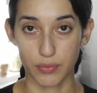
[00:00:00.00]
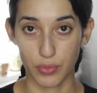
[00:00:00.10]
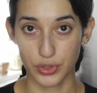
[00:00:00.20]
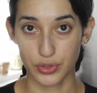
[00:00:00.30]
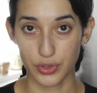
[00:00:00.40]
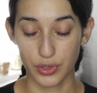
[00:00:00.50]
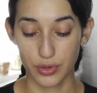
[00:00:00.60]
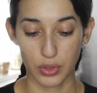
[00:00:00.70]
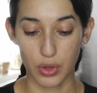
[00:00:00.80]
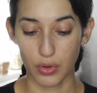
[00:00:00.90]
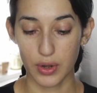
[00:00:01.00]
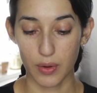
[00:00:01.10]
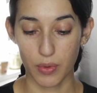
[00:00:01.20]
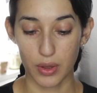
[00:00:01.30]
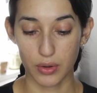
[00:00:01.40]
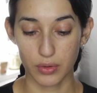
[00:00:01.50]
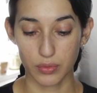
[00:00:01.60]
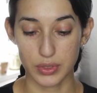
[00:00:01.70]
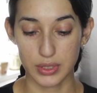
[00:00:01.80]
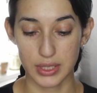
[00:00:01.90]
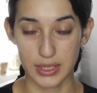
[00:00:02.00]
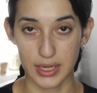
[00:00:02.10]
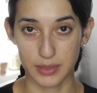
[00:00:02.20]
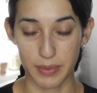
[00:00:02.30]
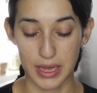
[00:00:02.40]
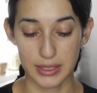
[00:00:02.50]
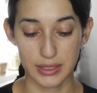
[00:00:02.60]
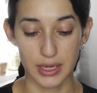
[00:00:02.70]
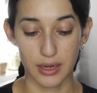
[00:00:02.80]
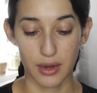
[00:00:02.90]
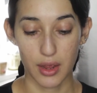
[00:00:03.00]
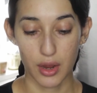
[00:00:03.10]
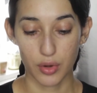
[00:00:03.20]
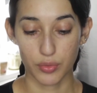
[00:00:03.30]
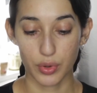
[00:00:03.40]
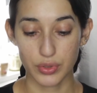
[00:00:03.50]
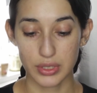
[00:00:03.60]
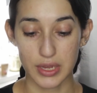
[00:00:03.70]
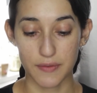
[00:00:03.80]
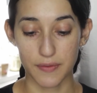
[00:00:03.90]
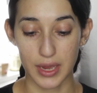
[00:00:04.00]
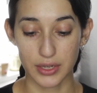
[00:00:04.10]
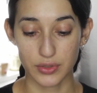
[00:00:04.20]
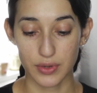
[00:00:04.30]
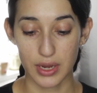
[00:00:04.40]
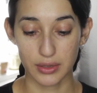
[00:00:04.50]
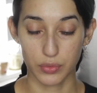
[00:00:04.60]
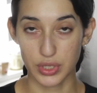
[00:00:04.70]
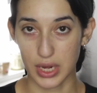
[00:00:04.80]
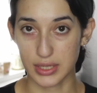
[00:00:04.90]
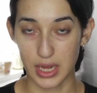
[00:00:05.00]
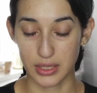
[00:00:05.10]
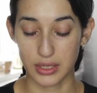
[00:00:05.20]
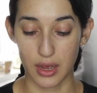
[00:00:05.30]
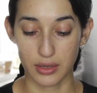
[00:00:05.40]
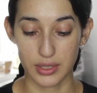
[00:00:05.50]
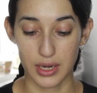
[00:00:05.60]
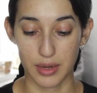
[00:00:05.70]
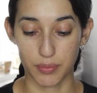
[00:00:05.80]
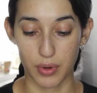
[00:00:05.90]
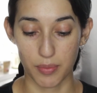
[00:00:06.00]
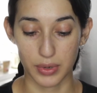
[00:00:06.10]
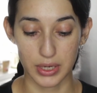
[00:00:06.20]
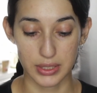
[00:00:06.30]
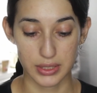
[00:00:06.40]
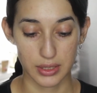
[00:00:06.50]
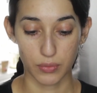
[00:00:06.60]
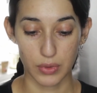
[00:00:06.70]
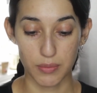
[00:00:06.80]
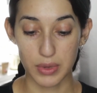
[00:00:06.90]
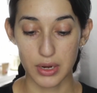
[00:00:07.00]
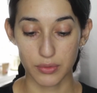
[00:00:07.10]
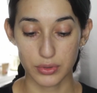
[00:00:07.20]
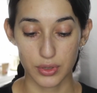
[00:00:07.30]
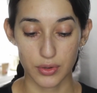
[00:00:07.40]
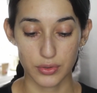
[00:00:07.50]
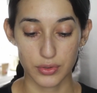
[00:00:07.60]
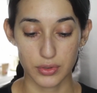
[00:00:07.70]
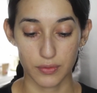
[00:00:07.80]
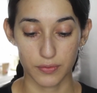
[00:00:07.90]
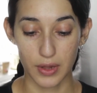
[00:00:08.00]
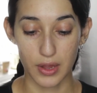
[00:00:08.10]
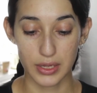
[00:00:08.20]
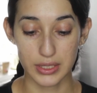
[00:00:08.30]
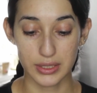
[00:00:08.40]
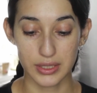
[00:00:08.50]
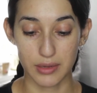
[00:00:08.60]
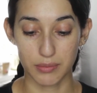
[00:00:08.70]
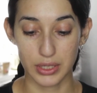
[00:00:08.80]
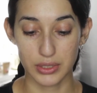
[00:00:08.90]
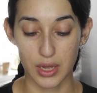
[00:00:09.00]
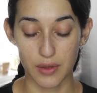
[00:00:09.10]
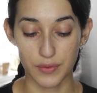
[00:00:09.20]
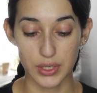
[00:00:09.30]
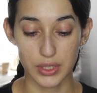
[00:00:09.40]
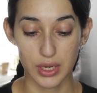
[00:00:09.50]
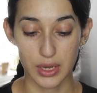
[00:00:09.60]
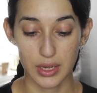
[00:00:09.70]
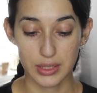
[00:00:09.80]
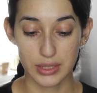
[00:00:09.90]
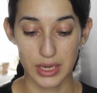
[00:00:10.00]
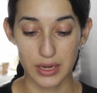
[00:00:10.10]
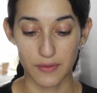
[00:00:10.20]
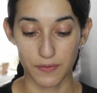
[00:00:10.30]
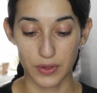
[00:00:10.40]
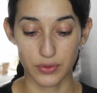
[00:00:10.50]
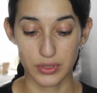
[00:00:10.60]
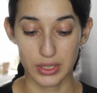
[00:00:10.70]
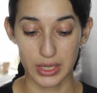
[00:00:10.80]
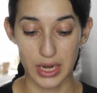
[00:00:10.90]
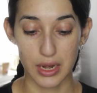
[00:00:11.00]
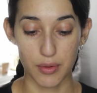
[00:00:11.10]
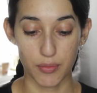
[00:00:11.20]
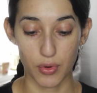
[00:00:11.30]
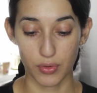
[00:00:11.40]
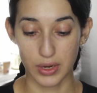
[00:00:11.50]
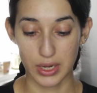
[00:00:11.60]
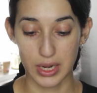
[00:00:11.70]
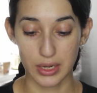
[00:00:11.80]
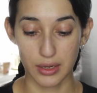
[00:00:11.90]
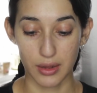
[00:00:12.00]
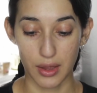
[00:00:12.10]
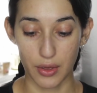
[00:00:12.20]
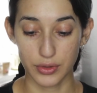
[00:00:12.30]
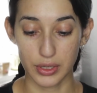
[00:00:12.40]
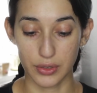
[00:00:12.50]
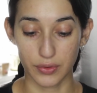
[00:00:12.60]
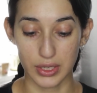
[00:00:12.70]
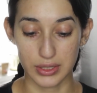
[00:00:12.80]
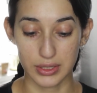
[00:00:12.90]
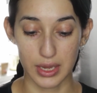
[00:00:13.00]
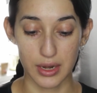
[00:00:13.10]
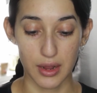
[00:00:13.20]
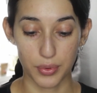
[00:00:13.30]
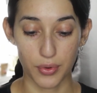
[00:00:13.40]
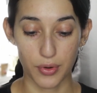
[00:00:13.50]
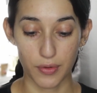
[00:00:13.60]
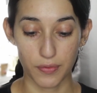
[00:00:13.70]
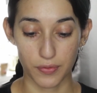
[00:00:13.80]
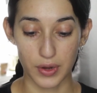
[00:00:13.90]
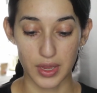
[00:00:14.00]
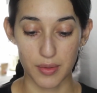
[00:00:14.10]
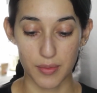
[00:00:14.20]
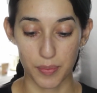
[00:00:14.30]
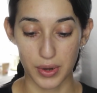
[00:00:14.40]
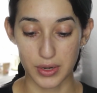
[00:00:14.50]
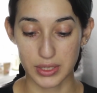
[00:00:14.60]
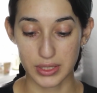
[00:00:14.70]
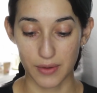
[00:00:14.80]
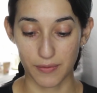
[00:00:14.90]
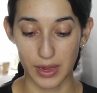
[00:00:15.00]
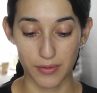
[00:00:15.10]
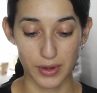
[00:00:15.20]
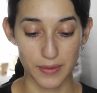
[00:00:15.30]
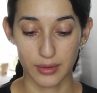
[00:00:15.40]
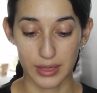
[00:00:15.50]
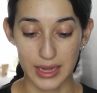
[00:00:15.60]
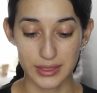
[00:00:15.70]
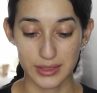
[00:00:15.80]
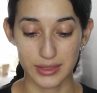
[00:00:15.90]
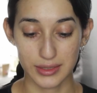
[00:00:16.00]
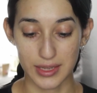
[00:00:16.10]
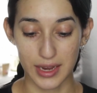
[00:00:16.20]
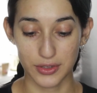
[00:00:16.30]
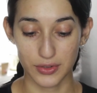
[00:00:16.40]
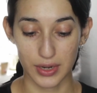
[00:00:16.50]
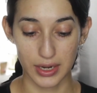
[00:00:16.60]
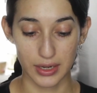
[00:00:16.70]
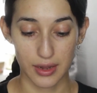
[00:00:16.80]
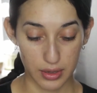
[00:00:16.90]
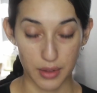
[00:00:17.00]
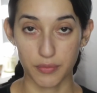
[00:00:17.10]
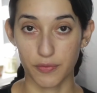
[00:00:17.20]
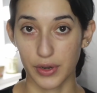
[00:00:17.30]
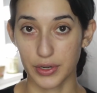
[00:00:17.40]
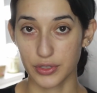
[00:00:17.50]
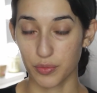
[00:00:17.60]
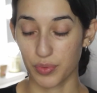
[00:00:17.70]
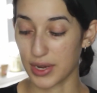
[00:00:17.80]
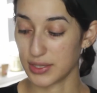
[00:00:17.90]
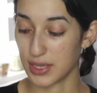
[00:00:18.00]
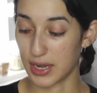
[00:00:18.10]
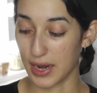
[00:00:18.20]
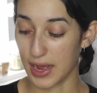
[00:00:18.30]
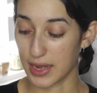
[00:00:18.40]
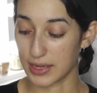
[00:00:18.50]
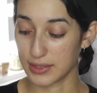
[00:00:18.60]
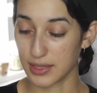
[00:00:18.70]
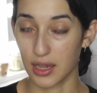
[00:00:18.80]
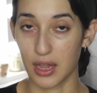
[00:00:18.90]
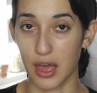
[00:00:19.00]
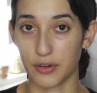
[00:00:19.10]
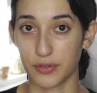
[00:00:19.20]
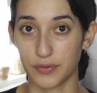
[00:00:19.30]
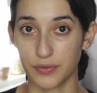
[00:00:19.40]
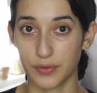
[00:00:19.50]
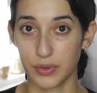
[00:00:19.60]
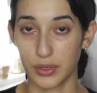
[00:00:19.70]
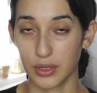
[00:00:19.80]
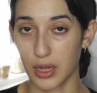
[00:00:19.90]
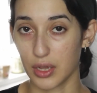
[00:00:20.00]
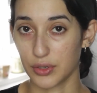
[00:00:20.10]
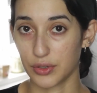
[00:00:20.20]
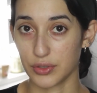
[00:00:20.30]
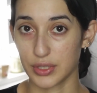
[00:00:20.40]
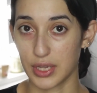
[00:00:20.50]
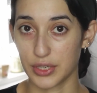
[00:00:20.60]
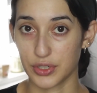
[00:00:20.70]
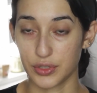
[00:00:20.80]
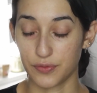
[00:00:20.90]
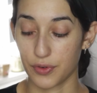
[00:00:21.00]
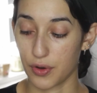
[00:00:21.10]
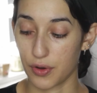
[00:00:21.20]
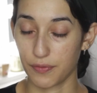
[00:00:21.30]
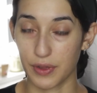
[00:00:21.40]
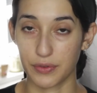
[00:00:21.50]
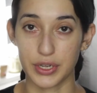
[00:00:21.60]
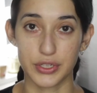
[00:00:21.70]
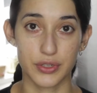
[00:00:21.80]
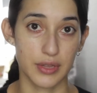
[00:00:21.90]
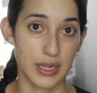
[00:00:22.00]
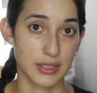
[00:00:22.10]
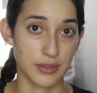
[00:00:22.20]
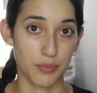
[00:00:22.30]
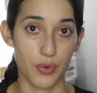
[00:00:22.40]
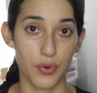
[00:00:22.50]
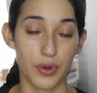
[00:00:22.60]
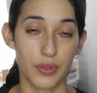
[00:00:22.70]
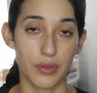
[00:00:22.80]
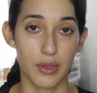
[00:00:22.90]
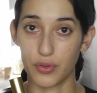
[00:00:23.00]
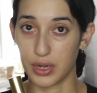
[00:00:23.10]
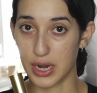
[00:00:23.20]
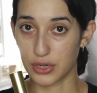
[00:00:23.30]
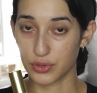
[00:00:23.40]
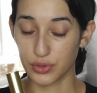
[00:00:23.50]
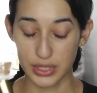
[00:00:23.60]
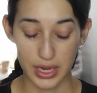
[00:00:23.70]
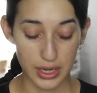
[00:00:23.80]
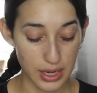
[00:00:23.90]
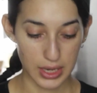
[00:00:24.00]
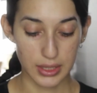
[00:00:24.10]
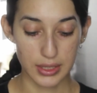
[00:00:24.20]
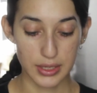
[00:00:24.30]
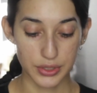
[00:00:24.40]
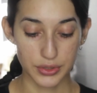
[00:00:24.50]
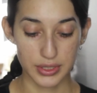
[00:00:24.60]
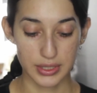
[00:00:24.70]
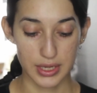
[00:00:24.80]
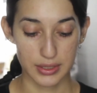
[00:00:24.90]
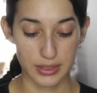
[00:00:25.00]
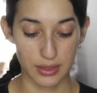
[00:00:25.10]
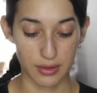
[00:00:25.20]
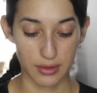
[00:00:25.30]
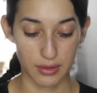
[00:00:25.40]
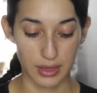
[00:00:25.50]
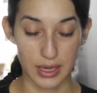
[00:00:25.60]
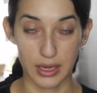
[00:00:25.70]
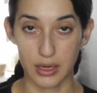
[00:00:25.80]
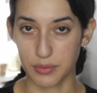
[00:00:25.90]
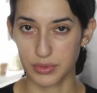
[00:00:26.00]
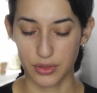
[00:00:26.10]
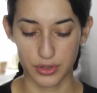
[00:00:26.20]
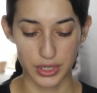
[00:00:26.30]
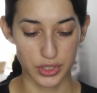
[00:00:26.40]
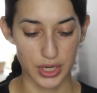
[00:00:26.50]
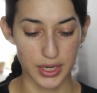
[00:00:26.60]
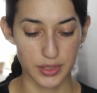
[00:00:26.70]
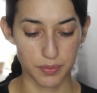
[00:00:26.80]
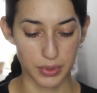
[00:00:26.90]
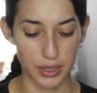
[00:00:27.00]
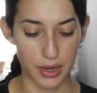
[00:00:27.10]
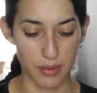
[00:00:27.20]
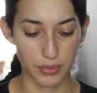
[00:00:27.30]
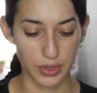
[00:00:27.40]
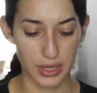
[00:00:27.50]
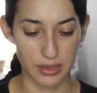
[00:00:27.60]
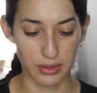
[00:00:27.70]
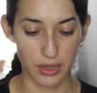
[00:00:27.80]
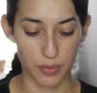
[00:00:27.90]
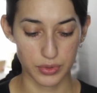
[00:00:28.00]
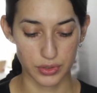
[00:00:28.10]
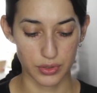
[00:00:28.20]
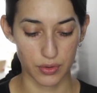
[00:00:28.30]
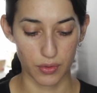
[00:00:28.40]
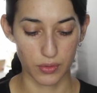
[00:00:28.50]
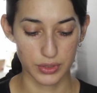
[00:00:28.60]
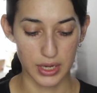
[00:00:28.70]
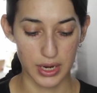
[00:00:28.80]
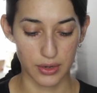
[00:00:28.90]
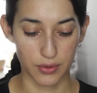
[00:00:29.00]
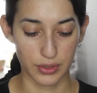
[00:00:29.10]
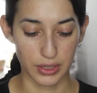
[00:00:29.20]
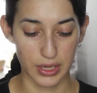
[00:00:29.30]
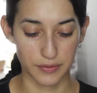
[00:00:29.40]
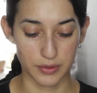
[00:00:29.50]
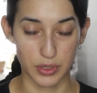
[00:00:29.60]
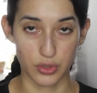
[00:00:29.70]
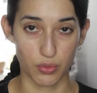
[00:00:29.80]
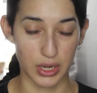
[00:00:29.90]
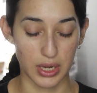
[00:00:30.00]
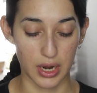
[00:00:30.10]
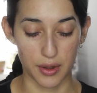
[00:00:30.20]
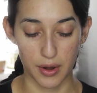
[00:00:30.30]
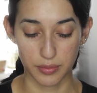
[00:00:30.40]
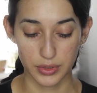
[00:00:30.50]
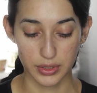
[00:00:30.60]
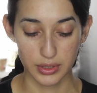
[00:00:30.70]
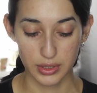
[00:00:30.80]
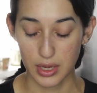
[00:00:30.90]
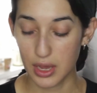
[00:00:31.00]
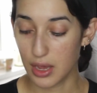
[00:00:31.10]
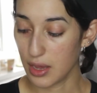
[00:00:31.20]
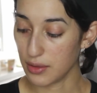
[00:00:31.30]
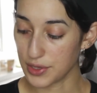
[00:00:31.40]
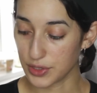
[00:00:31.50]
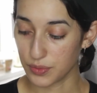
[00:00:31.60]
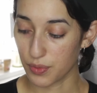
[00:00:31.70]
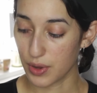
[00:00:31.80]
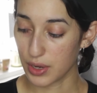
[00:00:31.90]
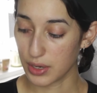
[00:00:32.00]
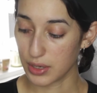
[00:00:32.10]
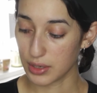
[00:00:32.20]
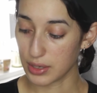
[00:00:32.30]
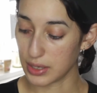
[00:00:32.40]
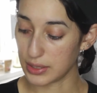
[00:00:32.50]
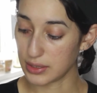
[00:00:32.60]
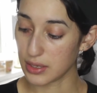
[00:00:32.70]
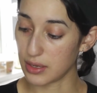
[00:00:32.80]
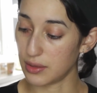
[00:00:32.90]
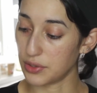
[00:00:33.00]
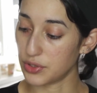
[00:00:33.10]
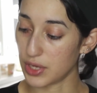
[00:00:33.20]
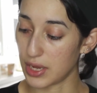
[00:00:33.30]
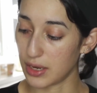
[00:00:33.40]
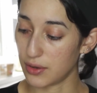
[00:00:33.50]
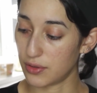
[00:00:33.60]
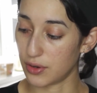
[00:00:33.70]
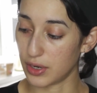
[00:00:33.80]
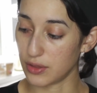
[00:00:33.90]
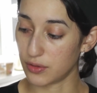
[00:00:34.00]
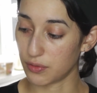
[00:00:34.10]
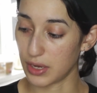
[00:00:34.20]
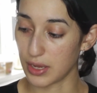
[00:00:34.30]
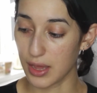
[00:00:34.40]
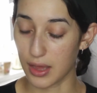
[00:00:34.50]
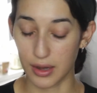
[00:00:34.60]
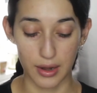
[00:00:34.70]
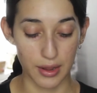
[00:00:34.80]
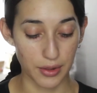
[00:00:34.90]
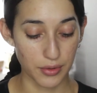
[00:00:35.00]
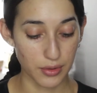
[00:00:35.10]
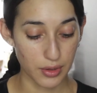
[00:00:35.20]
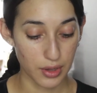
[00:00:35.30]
moisture, coconut water, which they say is balancing, rose leaf extract, which has antioxidant properties. Immediate results: flawless, seamless coverage, skin feels clean, more radiant, healthy looking skin, pore-free appearance and vibrant, lasts day to night. I'm very surprised that it has a lot of color selections for a foundation that's more on the natural side. In the details it says it comes in 30 shades, but I'm looking at the options on Ulta and it only gives me 29 options. This one is in the shade 33 ml,